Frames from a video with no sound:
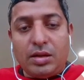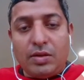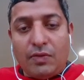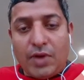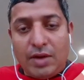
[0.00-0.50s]

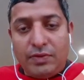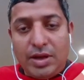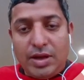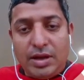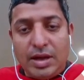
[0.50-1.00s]
One of
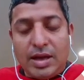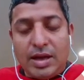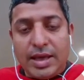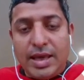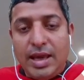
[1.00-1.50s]

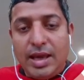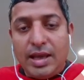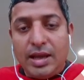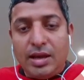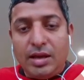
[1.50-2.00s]
the key
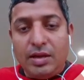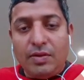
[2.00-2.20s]
area